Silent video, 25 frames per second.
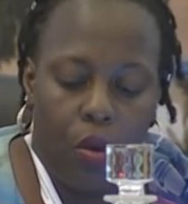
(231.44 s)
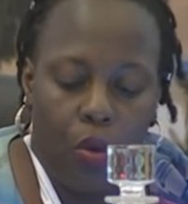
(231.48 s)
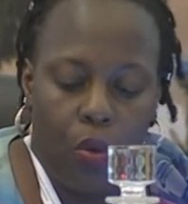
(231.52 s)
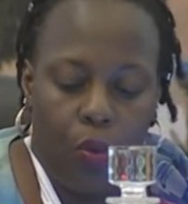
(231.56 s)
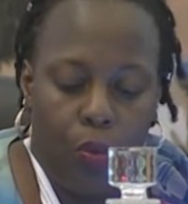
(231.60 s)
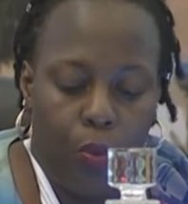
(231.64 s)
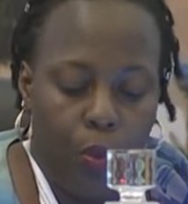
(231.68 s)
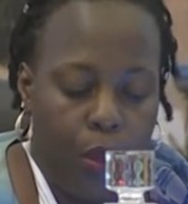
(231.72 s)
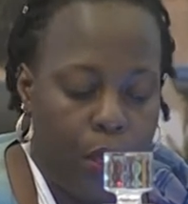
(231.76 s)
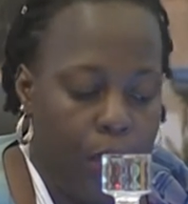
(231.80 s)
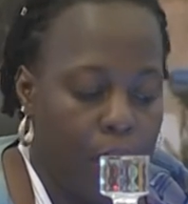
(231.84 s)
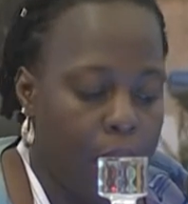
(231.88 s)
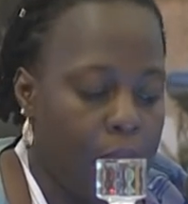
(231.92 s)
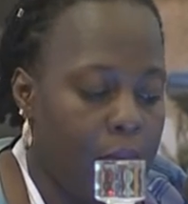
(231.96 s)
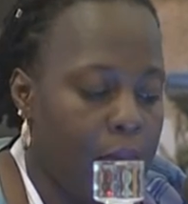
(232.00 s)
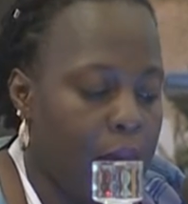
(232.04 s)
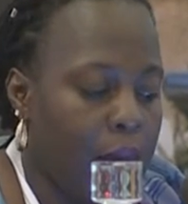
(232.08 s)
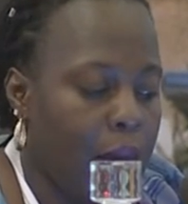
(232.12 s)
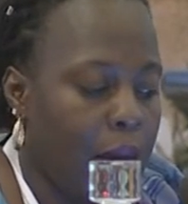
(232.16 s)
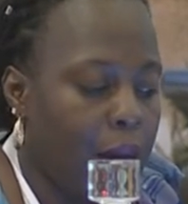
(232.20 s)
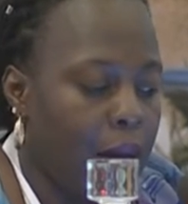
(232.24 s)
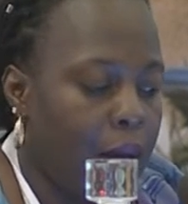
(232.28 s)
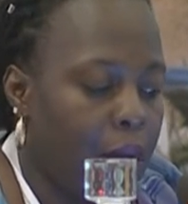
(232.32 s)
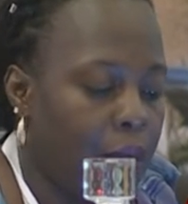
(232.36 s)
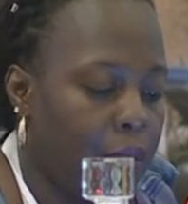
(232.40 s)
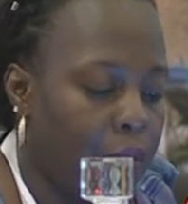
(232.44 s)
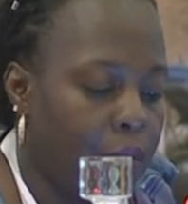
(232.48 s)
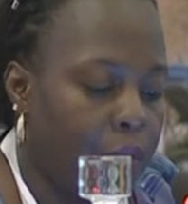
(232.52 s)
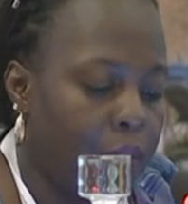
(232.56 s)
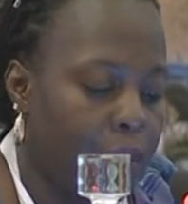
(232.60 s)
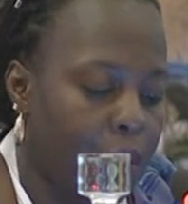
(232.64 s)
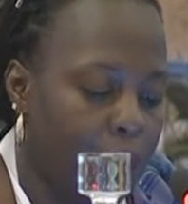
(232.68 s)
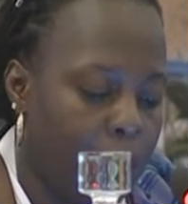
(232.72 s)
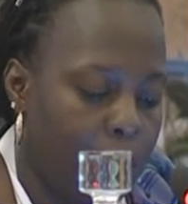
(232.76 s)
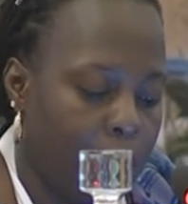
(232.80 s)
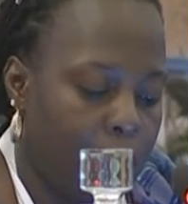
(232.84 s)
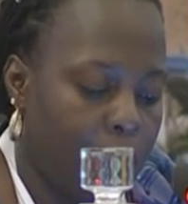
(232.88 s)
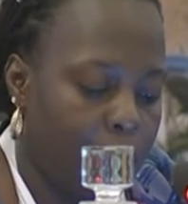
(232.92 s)
we
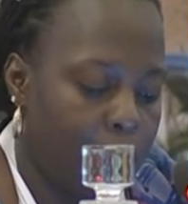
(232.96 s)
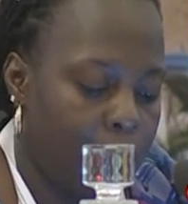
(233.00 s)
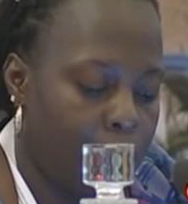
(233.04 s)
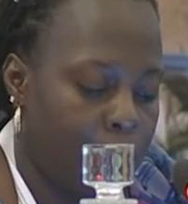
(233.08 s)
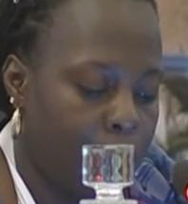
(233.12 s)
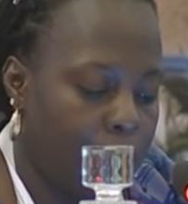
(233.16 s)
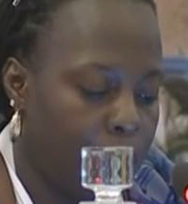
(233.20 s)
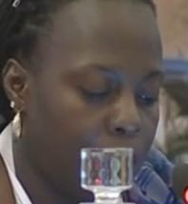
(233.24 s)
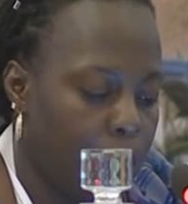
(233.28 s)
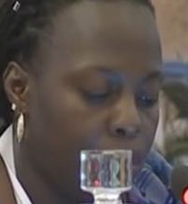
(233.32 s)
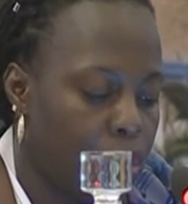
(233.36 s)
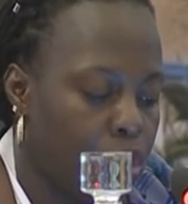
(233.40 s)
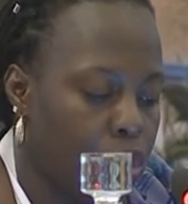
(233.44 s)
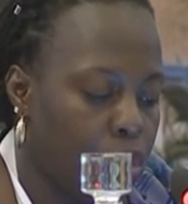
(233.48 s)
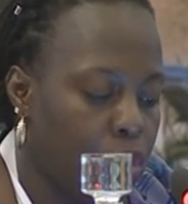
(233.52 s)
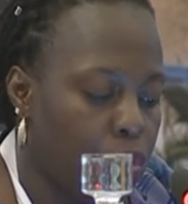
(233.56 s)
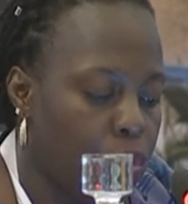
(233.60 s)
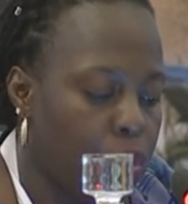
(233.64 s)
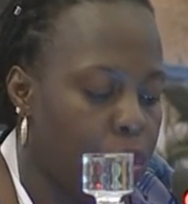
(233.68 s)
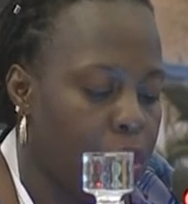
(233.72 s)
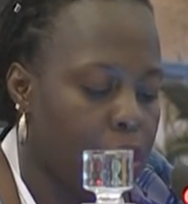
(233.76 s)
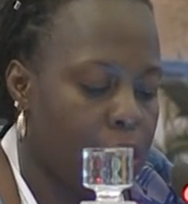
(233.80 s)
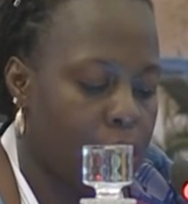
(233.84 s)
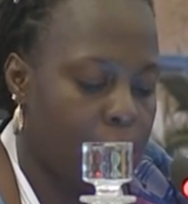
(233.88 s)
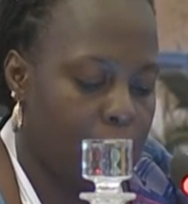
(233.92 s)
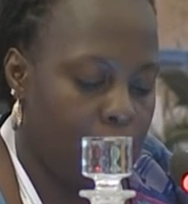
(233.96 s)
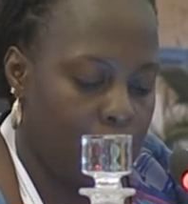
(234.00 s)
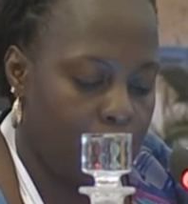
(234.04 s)
should